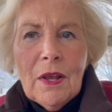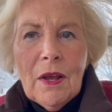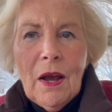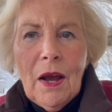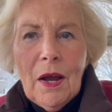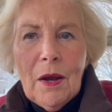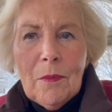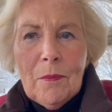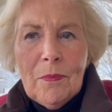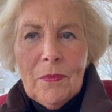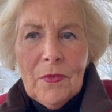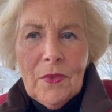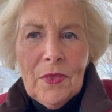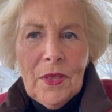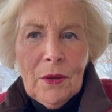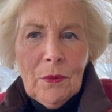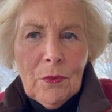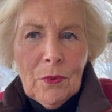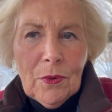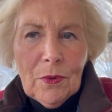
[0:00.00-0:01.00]
Um,
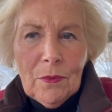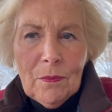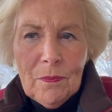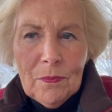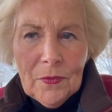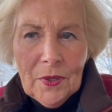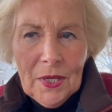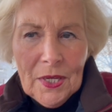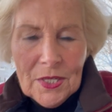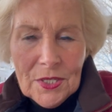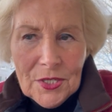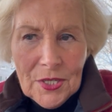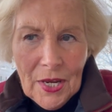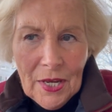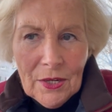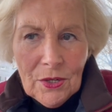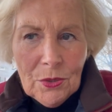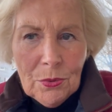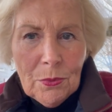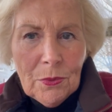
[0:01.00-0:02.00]
they were
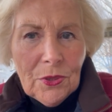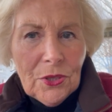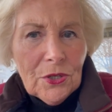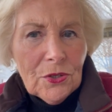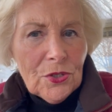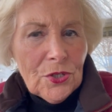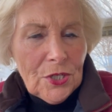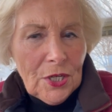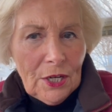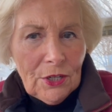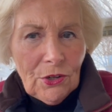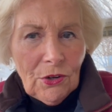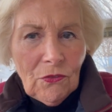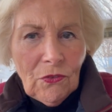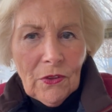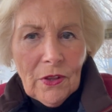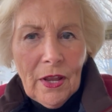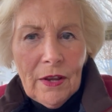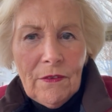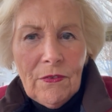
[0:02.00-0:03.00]
content with their stage of
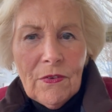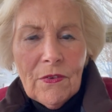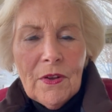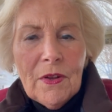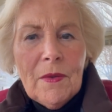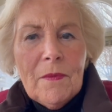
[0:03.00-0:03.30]
life.